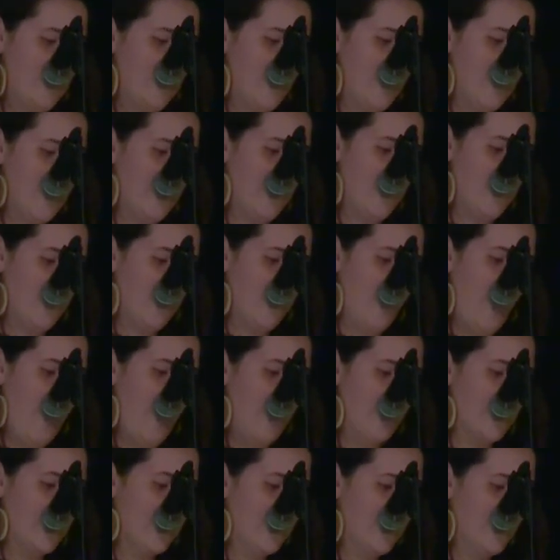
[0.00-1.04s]
him or I never would have
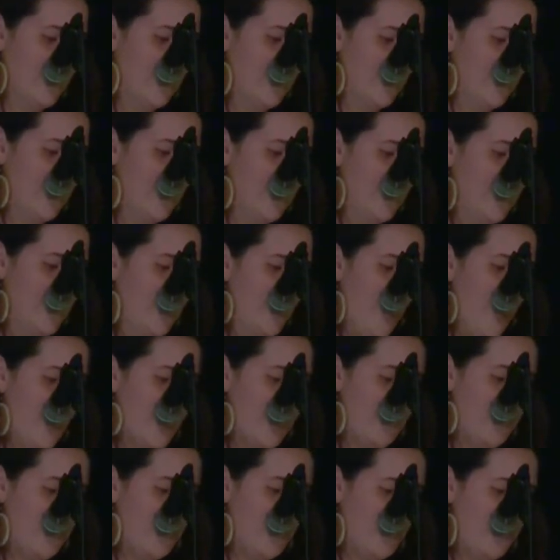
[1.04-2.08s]
asked. I
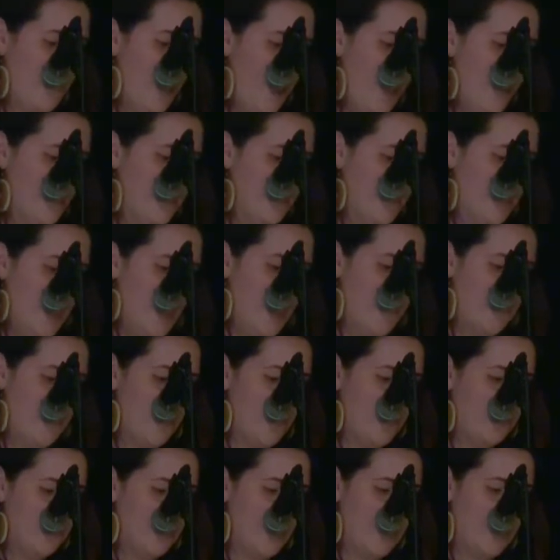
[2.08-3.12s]
never would have asked and I never
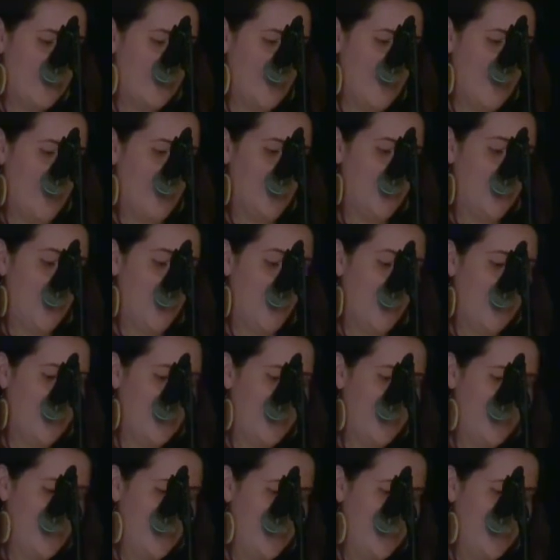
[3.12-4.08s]
would have giggled at that joke.